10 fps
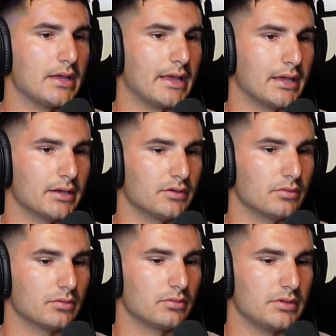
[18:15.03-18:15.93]
And
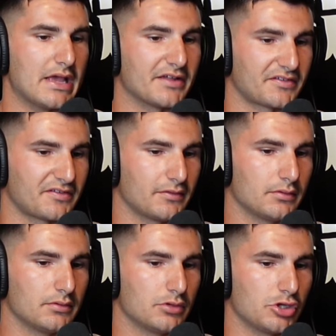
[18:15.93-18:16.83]
yes,
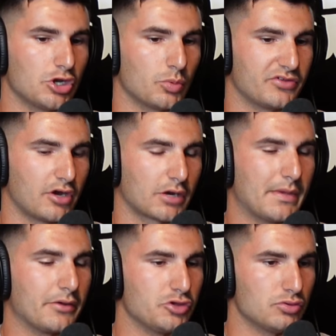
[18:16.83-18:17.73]
we talk
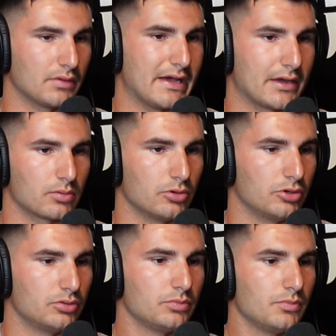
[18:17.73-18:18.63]
about
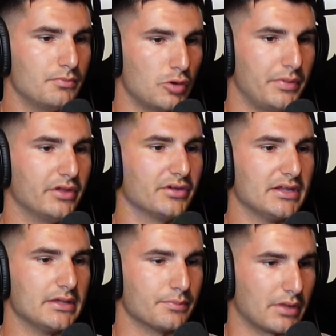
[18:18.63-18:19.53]
unilateral
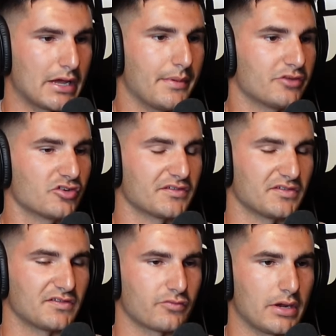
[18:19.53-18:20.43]
mobility and plyometrics
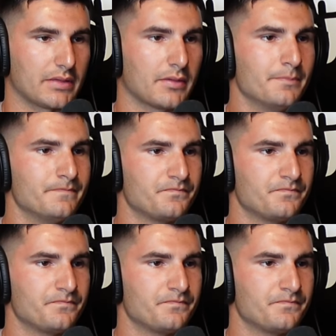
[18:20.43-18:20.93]
and strength.